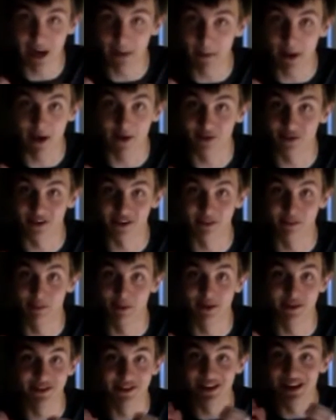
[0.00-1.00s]
about this,
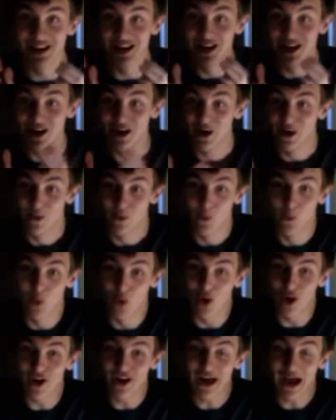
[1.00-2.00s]
but
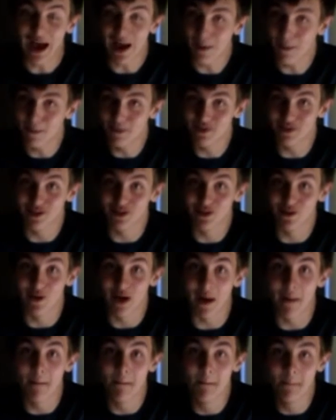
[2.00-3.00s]
what an absolute
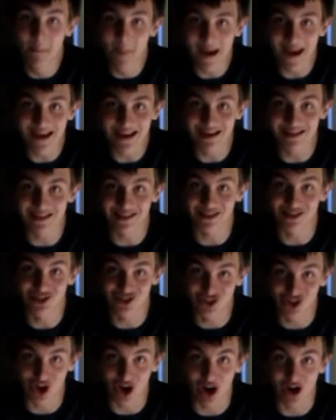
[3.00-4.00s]
amazing
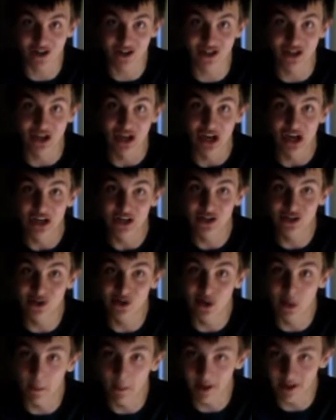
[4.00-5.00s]
start to
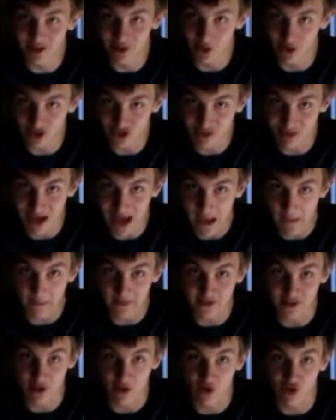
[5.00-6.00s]
the penultimate
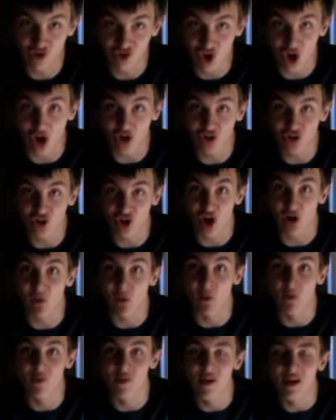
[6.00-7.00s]
episode, starting off
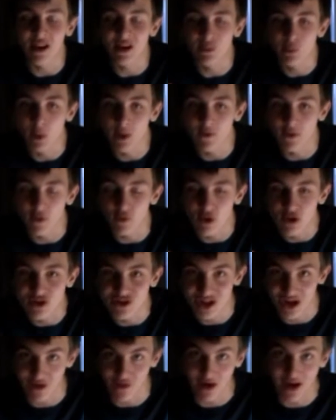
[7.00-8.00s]
with a
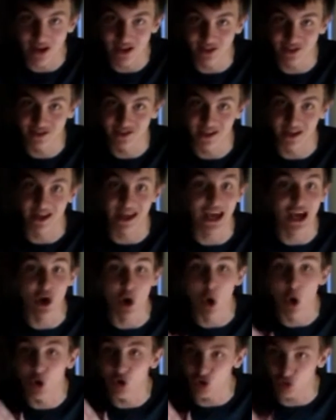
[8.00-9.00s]
regeneration scene. It
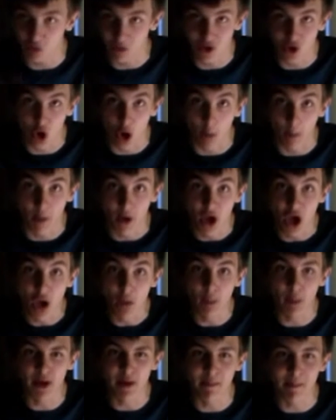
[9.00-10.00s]
hooked me up,
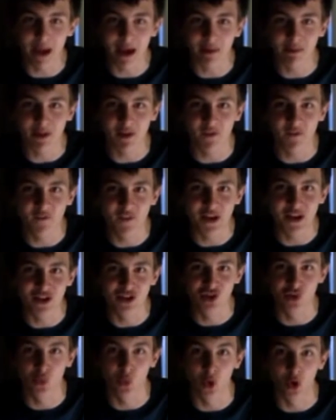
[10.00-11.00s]
but it made me think
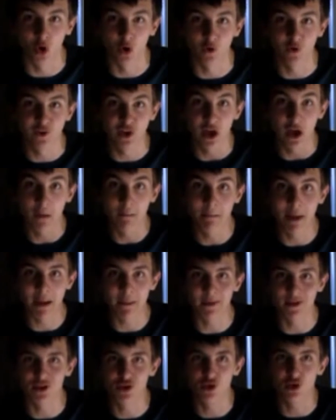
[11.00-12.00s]
towards
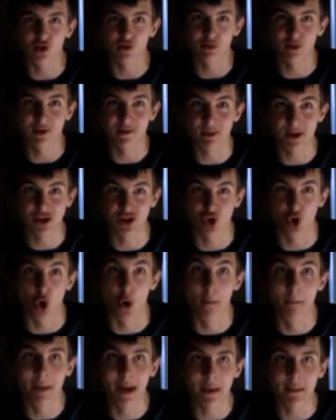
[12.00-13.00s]
maybe the Christmas special, or
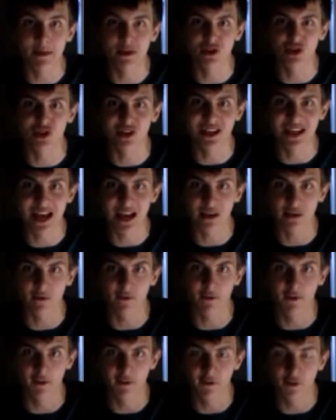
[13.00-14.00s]
maybe to the end
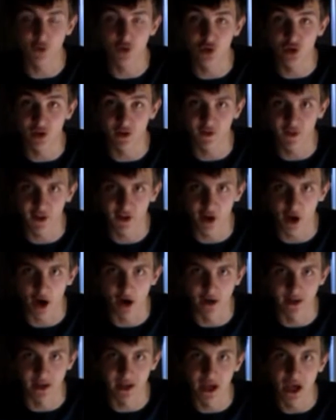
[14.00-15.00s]
of to the
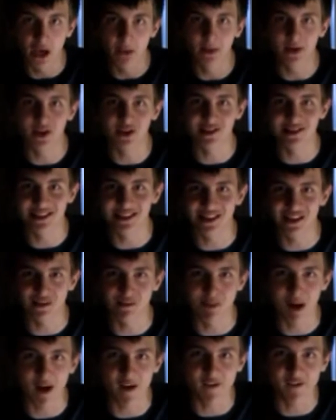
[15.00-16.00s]
finale, because this is
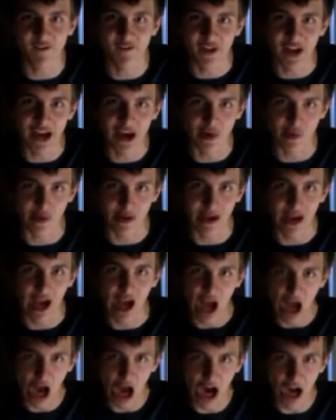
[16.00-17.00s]
my theory.
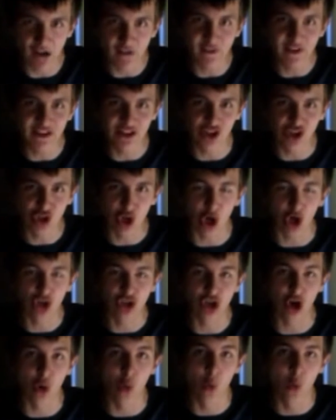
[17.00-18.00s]
I think the
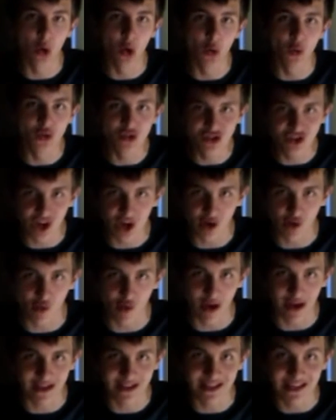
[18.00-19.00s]
Doctor will
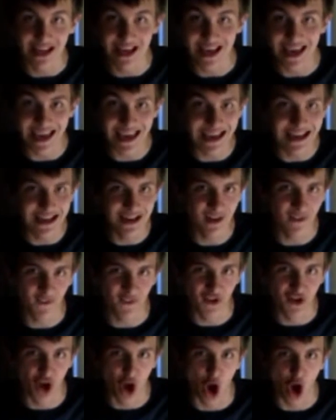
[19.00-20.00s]
regenerate in the
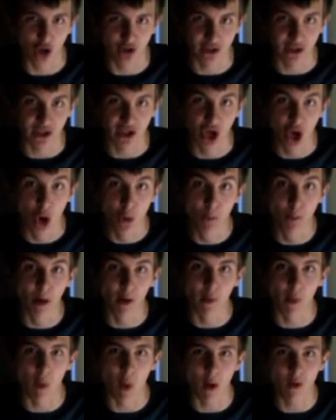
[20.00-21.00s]
finale, but
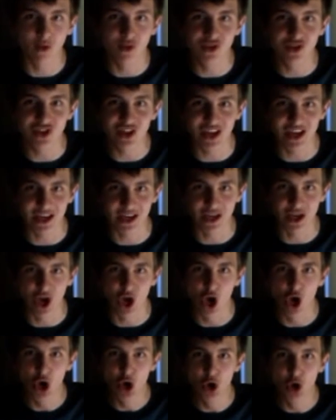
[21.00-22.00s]
we won't see
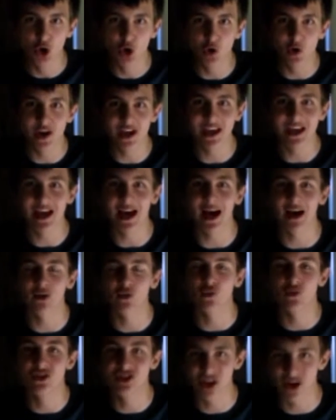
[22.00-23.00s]
who he has
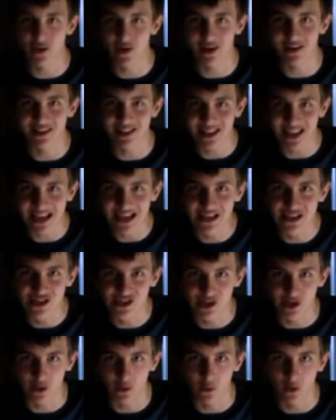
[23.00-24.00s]
regenerated
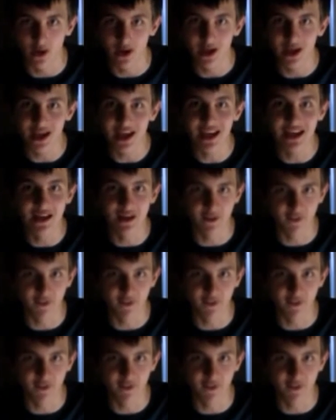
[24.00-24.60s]
into in the